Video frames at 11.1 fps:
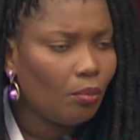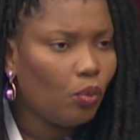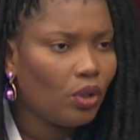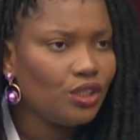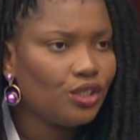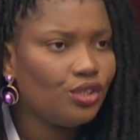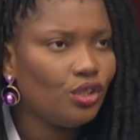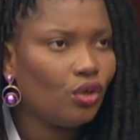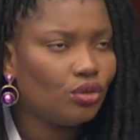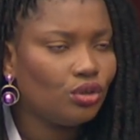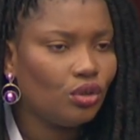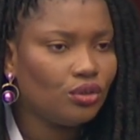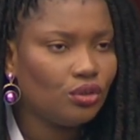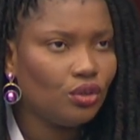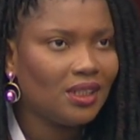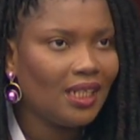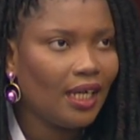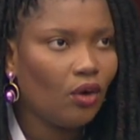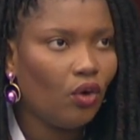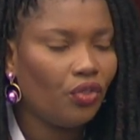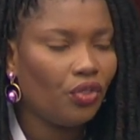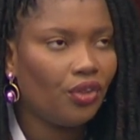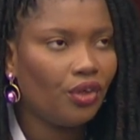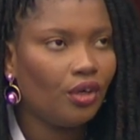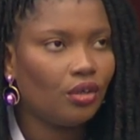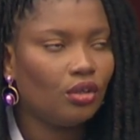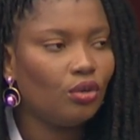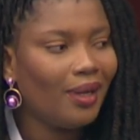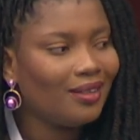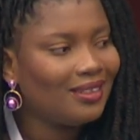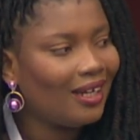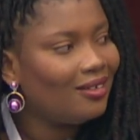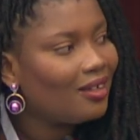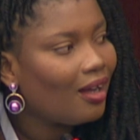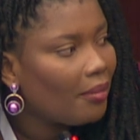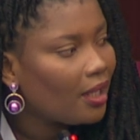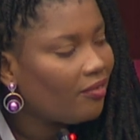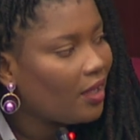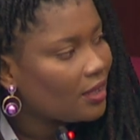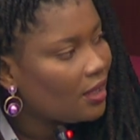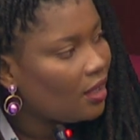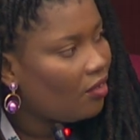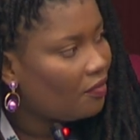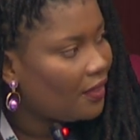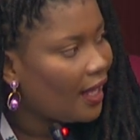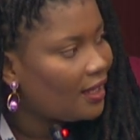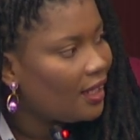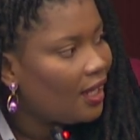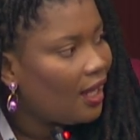What is your take on the global dynamic factor of that